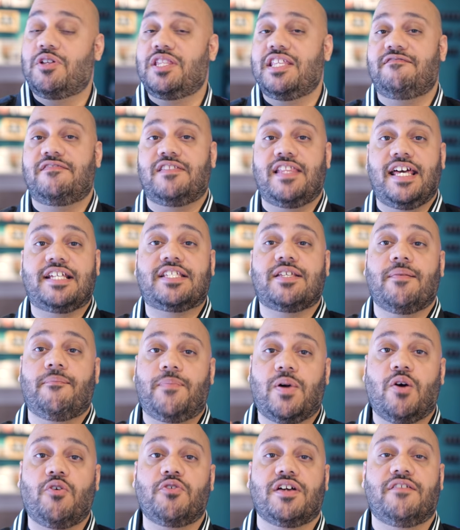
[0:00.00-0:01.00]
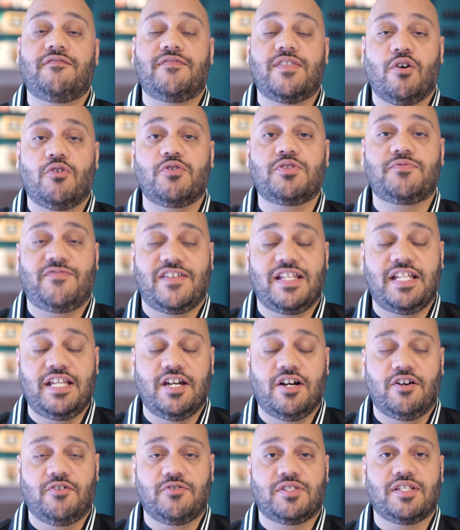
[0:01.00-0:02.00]
will leave links to both of those
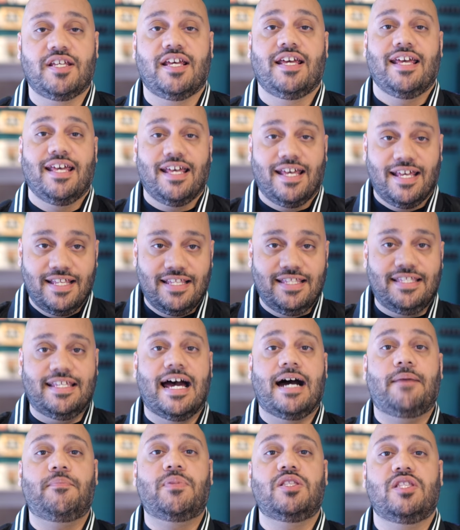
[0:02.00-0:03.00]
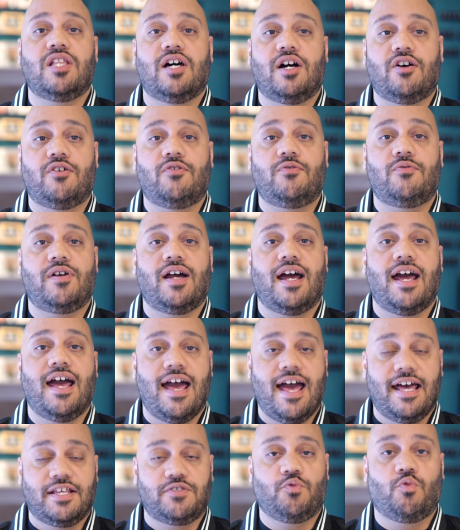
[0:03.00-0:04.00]
videos down below
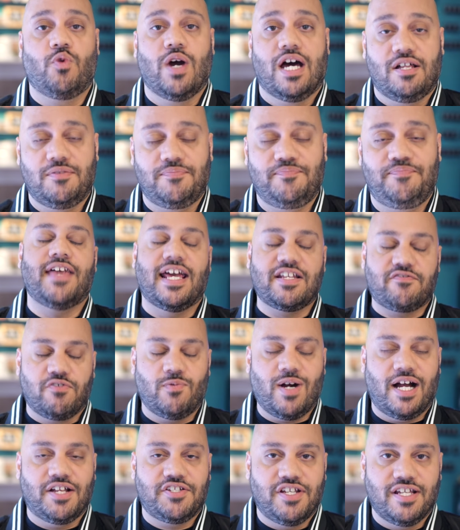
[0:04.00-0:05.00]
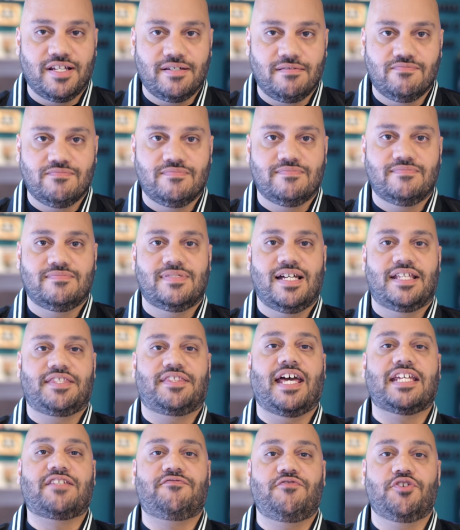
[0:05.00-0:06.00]
as well. Thanks for watching, and
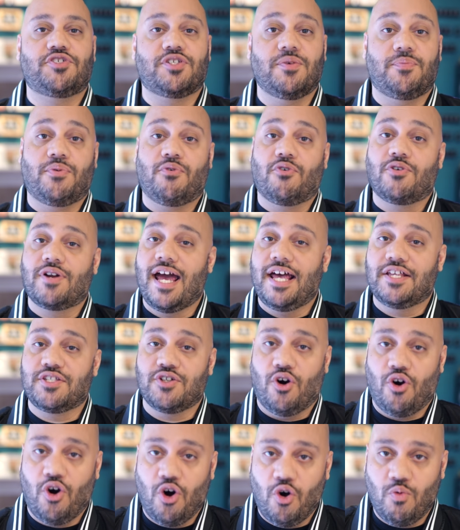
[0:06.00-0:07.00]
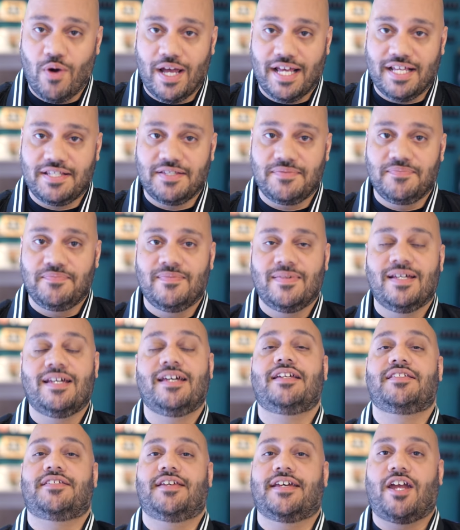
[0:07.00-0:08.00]
thanks for your support as always.
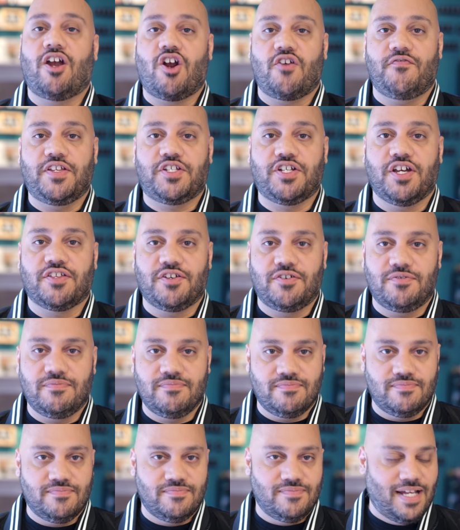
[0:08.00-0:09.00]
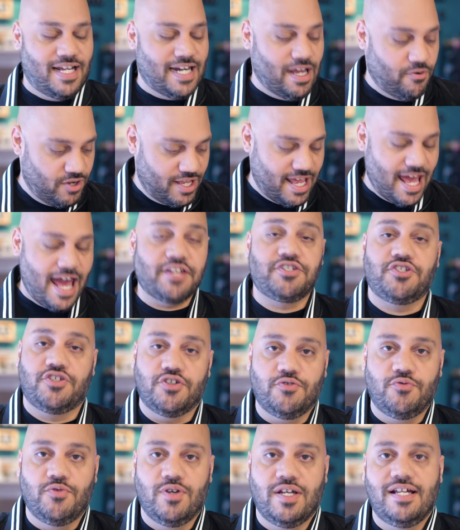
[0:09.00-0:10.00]
Take care of each other, and I will catch
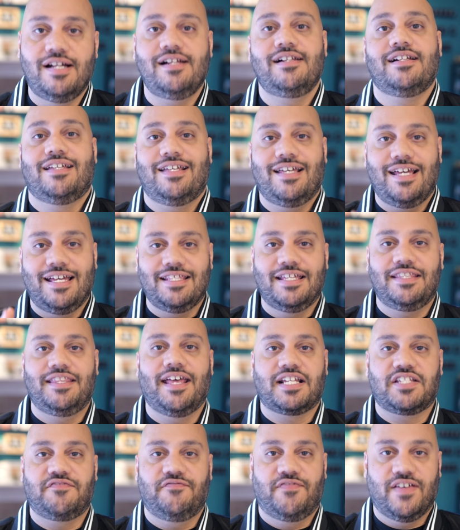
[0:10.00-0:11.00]
you in the next